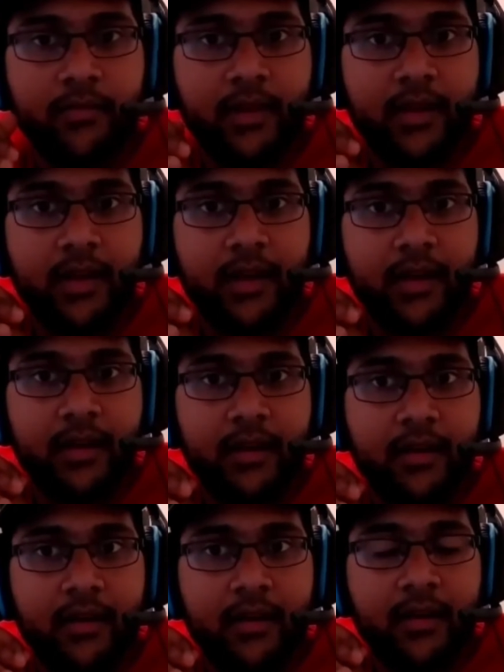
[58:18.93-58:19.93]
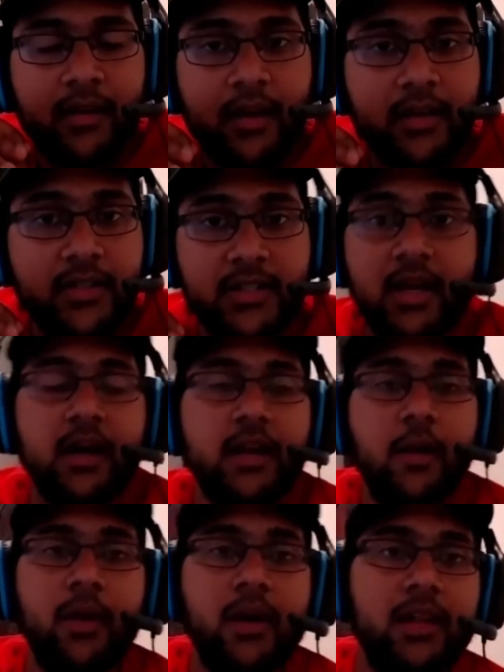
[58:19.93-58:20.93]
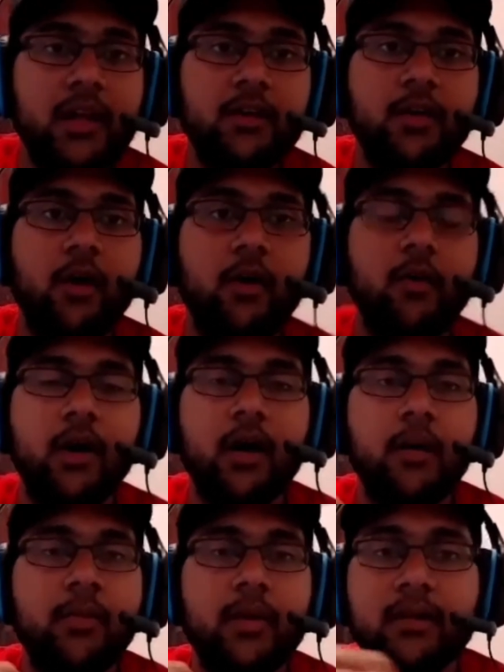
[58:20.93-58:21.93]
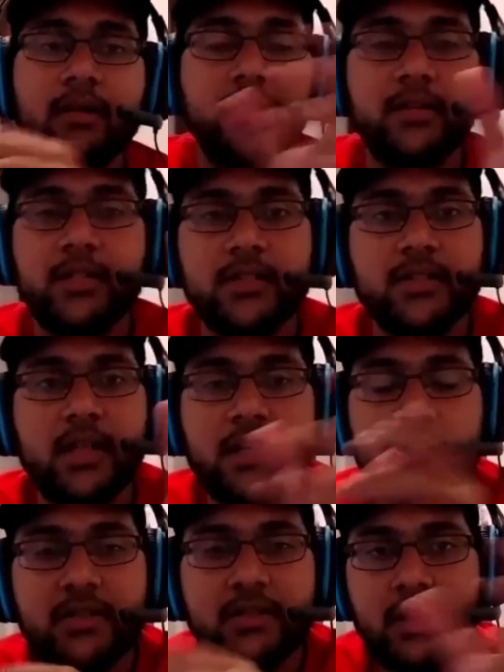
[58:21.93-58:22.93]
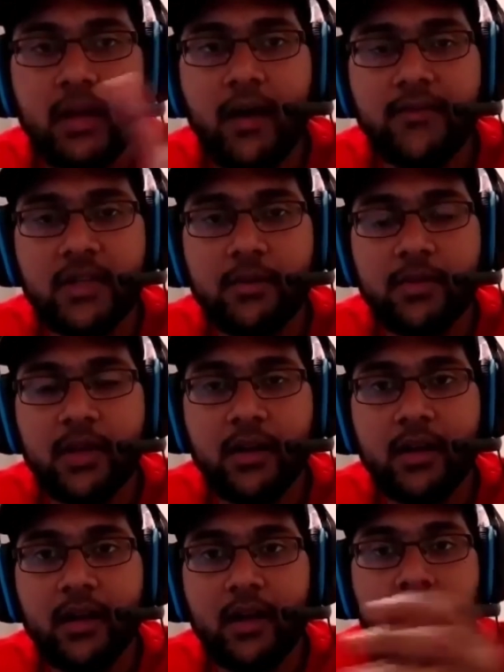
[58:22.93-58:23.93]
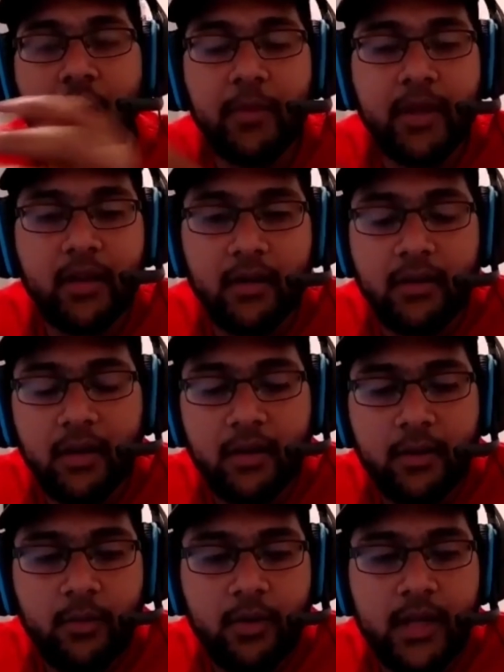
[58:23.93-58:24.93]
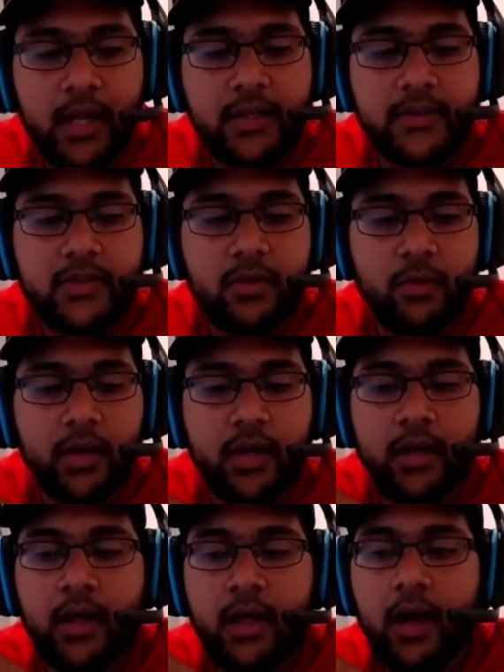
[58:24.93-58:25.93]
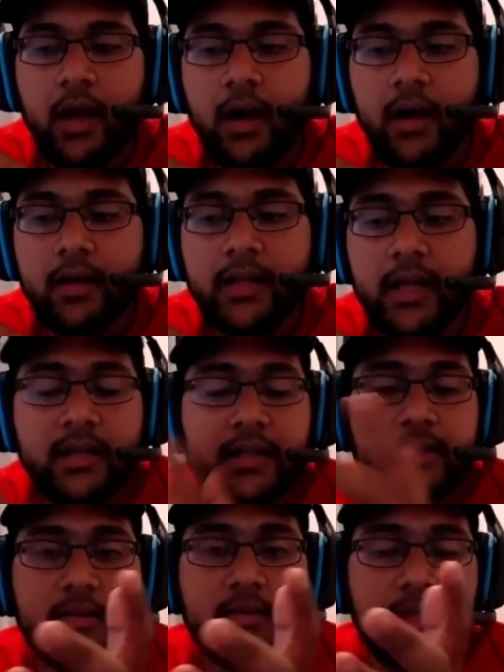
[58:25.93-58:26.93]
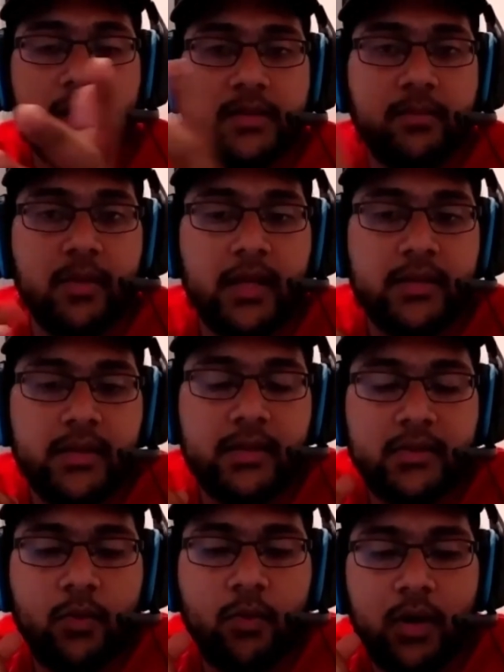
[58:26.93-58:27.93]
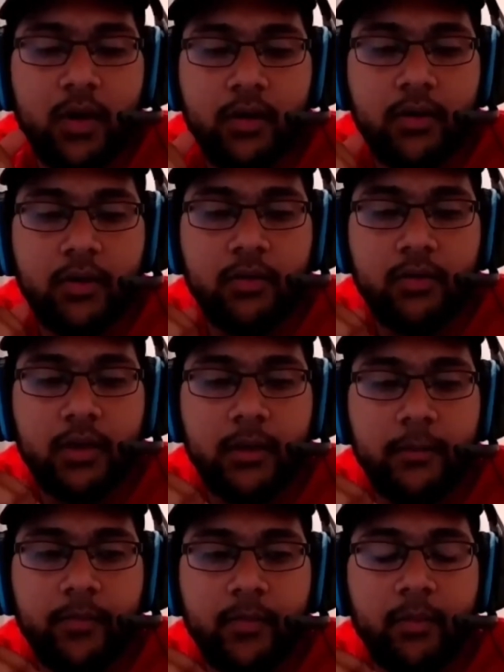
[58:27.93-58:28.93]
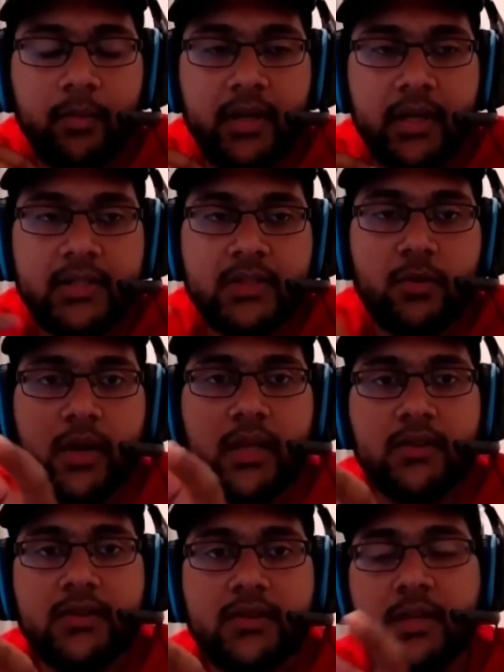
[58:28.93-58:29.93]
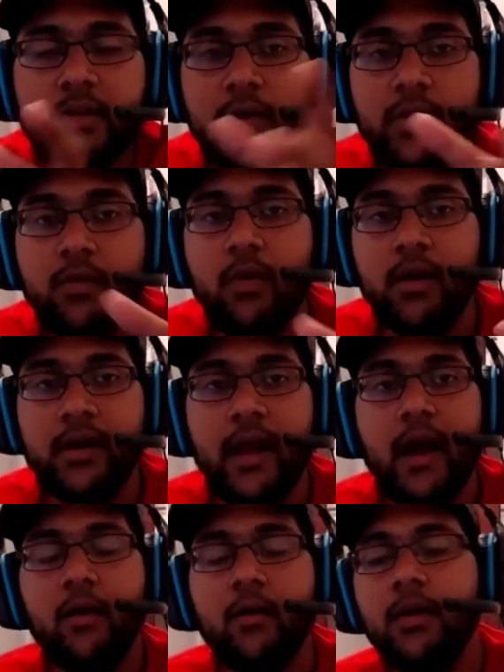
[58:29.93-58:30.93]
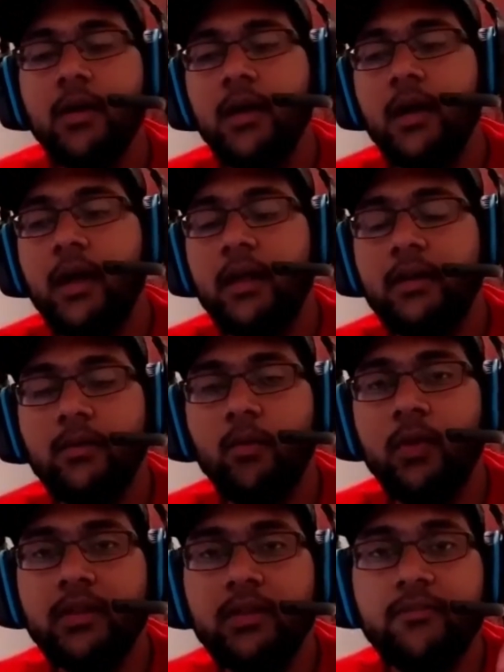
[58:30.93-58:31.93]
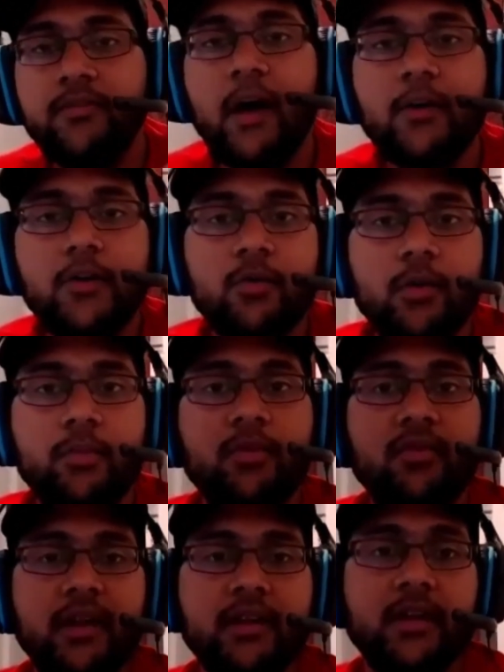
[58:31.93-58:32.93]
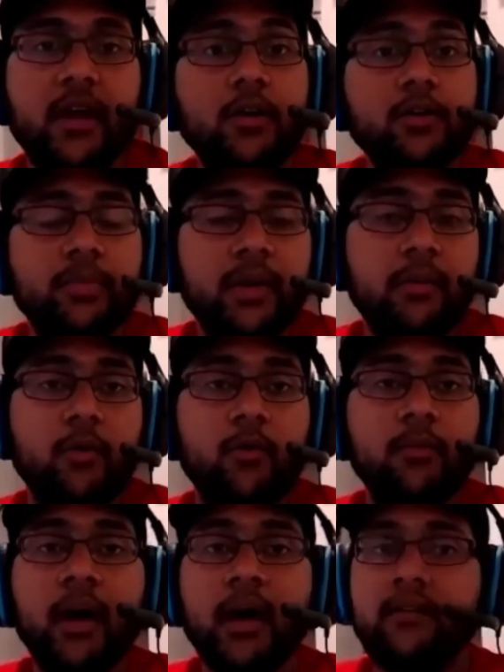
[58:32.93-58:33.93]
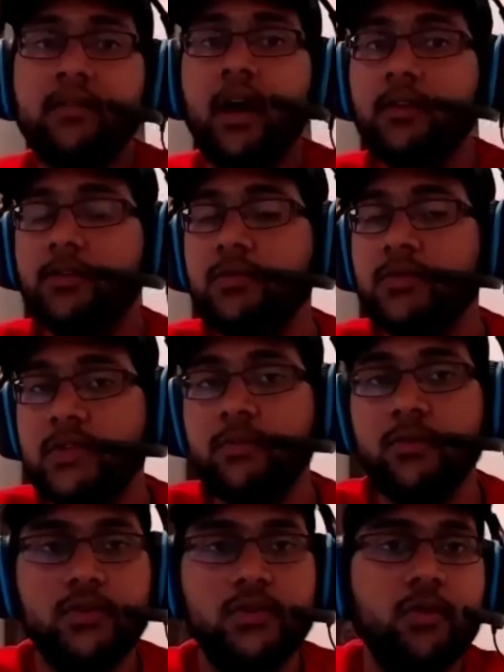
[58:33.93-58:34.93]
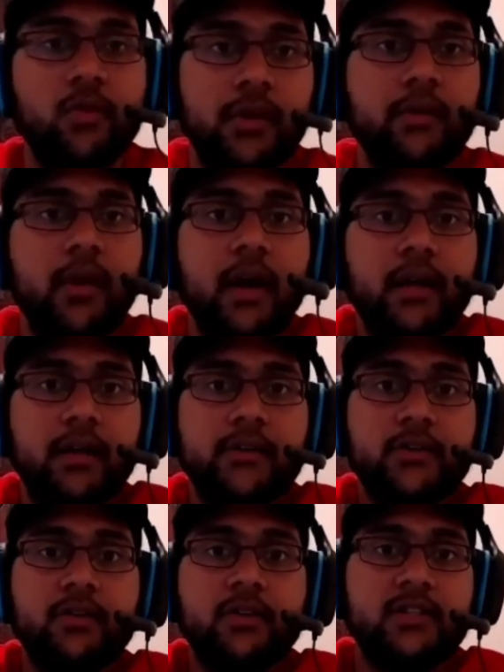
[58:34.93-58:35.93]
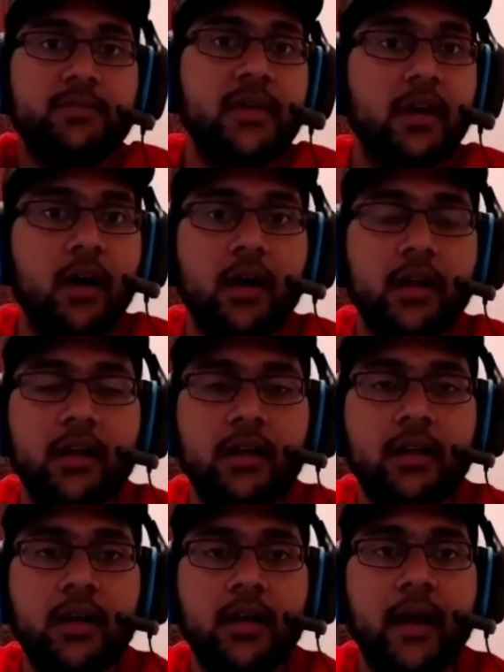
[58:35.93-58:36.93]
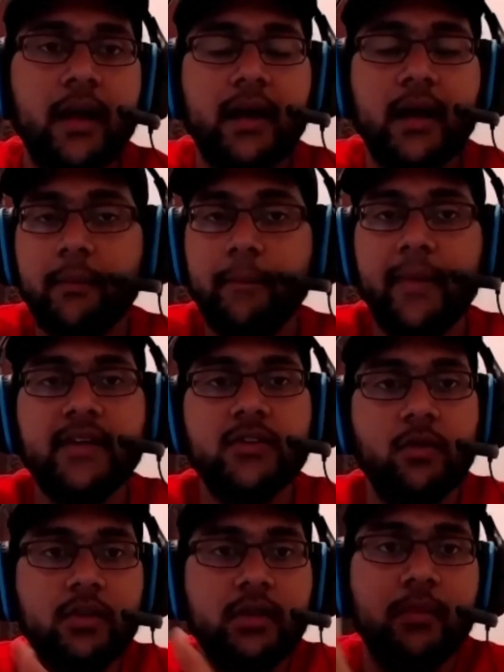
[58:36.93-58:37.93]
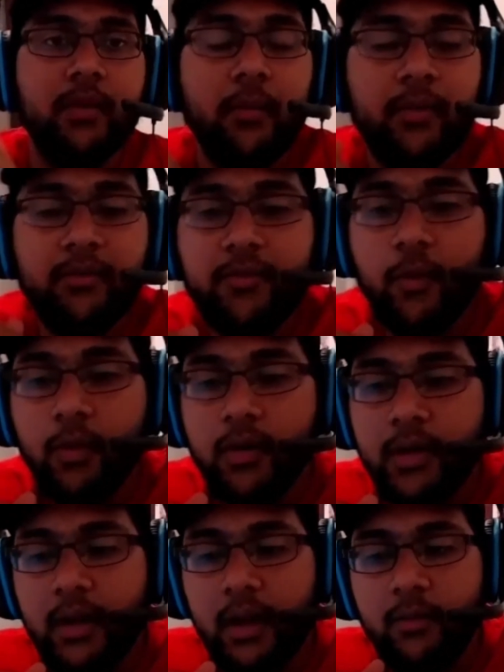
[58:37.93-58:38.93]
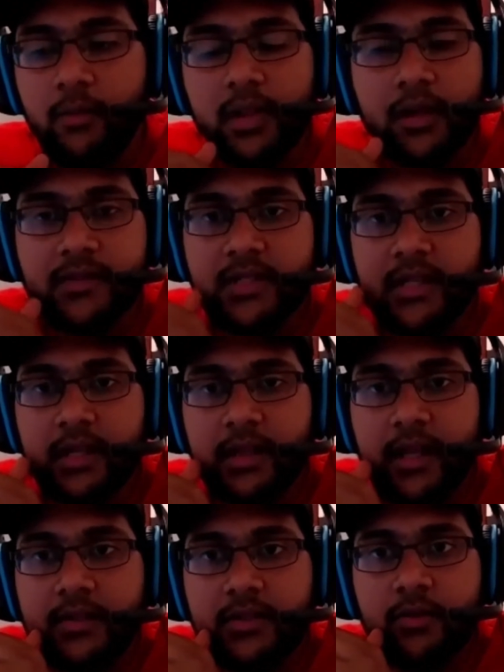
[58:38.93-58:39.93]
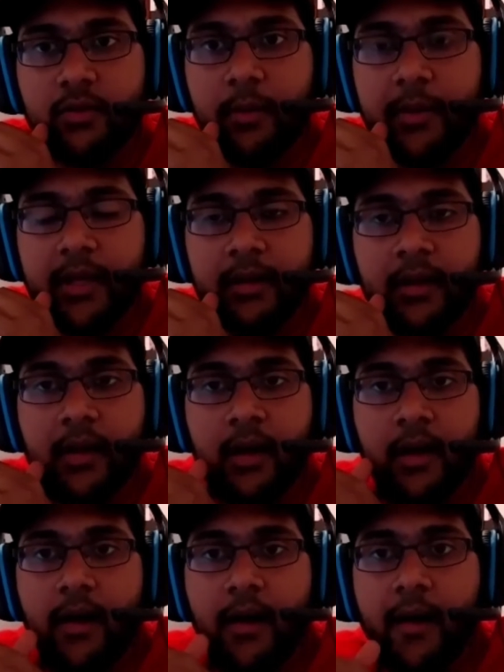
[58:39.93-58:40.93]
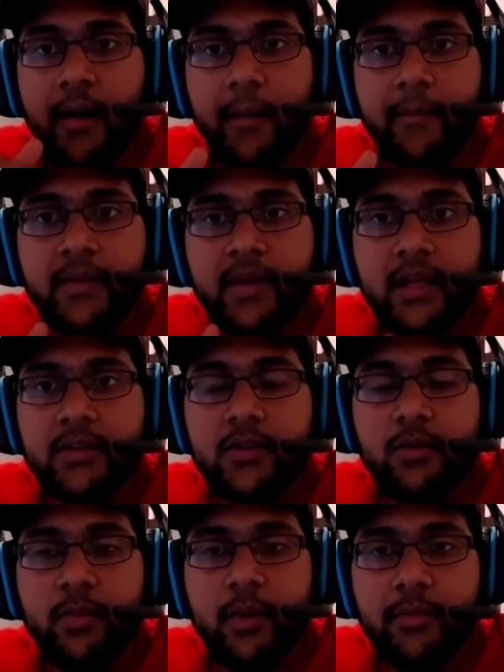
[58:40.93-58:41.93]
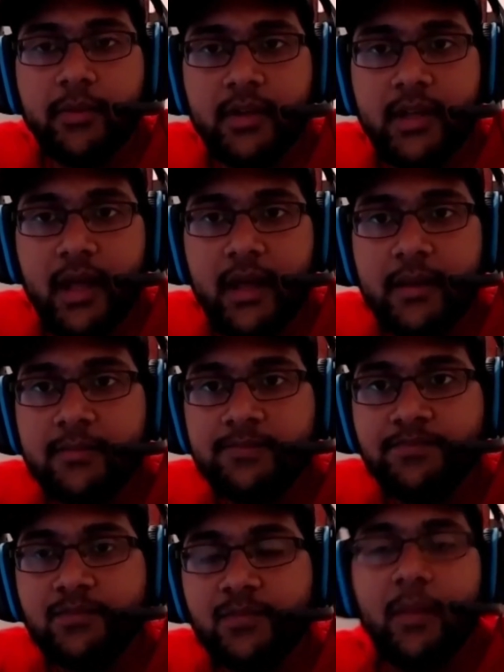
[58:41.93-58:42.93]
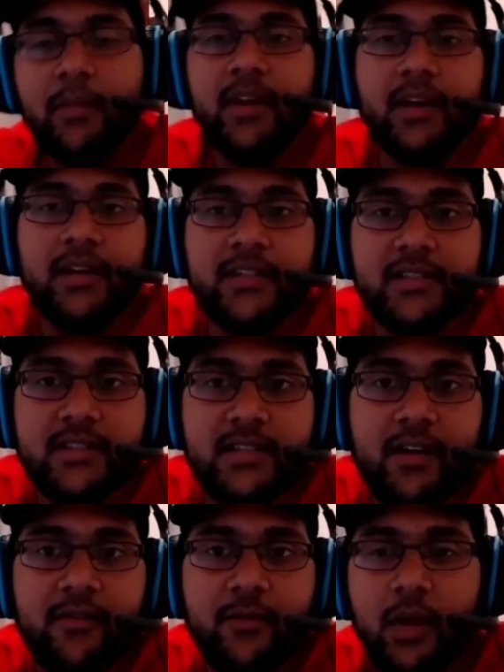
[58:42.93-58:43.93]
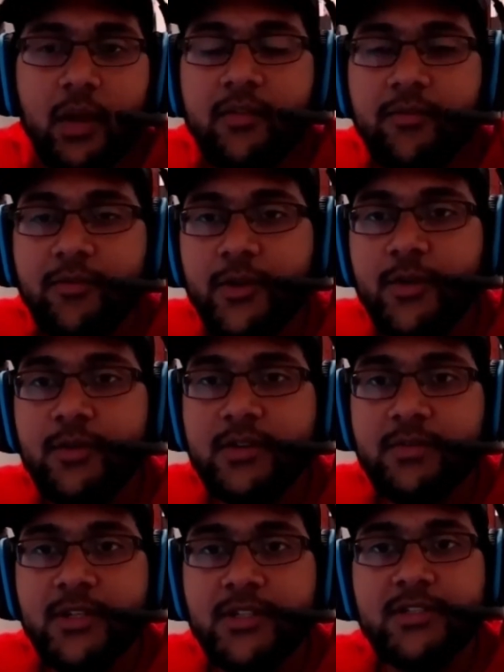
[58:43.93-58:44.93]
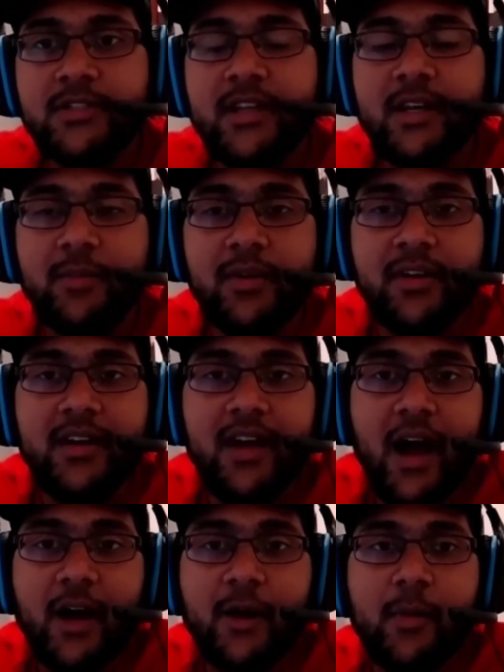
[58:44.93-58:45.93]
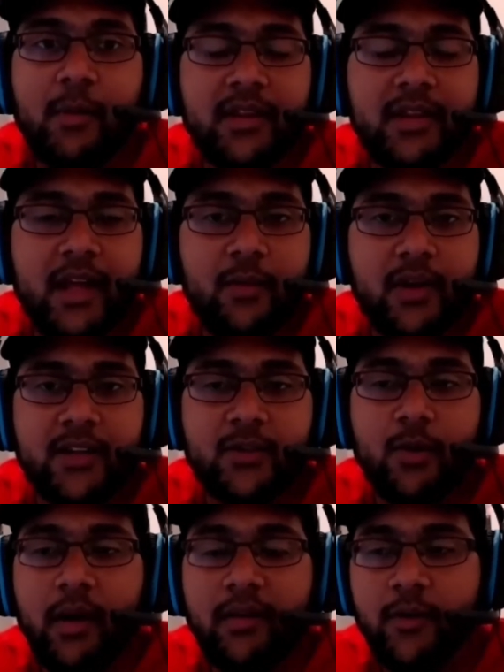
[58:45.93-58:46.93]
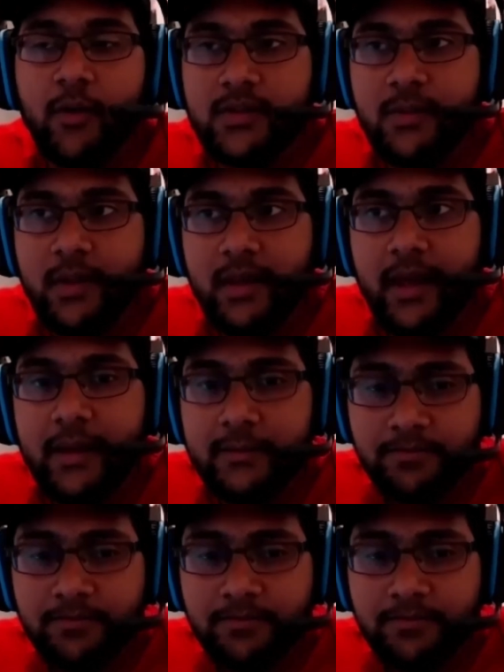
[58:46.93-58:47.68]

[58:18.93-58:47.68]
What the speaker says: Yeah. Scott, I want to let you go, but I just have something to comment on Danny's story. Danny, that's amazing to where you can, but it's great to see where you are now and what the value you're providing to other people who might have gone through a similar story, right? Because you can speak on it and kind of mentor them coming forward, and we love seeing that too. I mean, Nick, do you remember the day? I mean, I guess it's not relevant for you as much as Nick, but I remember the day when I told my folks, like, hey,